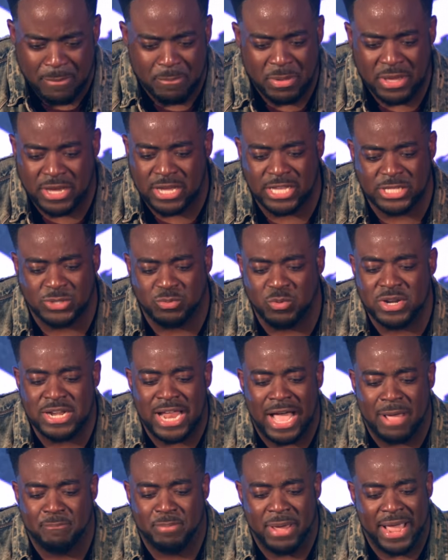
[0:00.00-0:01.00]
because we're
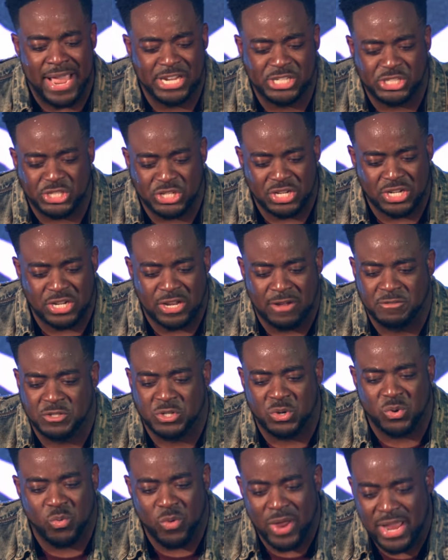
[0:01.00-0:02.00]
not patient enough
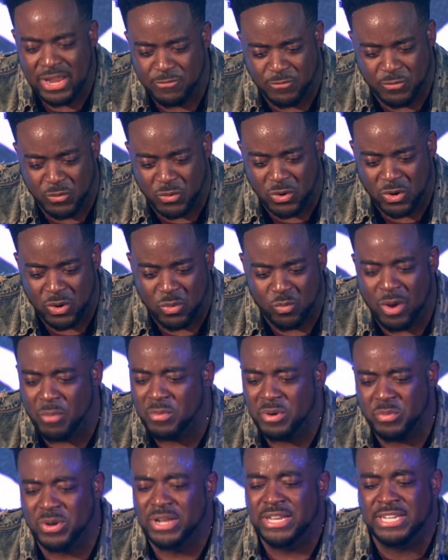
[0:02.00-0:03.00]
to wait for
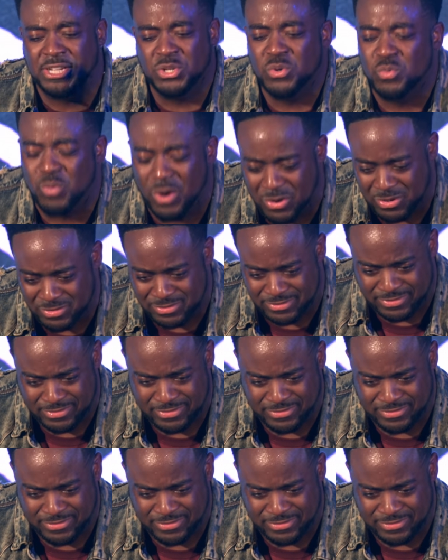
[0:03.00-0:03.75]
what we really do want.